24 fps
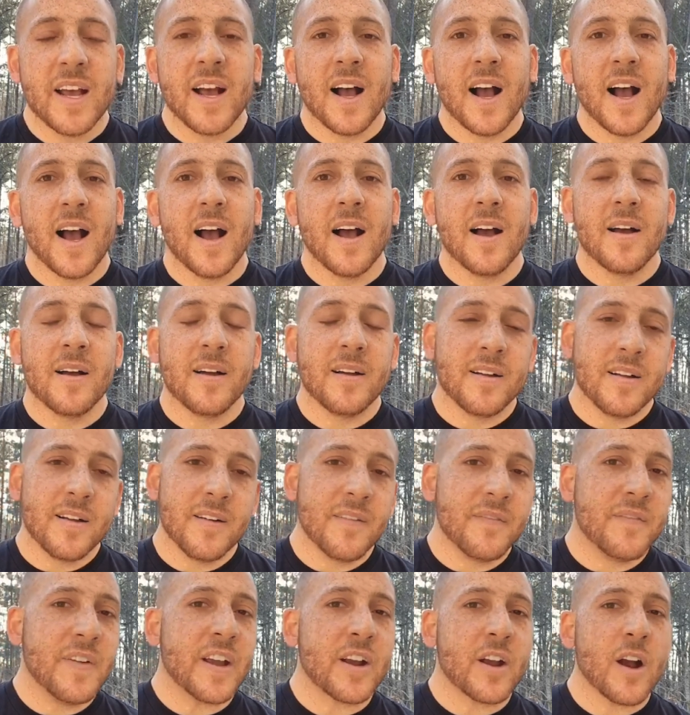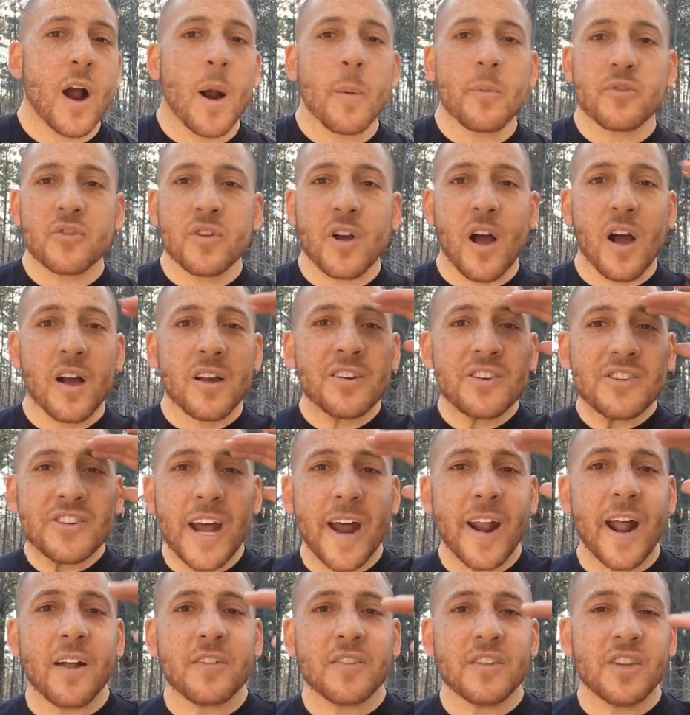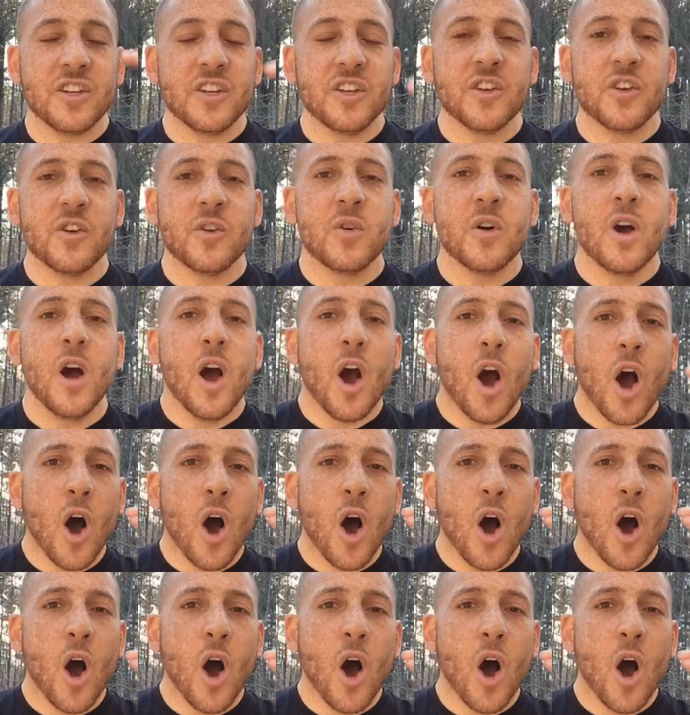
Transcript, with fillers: Uh, Vic Armstrong, shout out to you.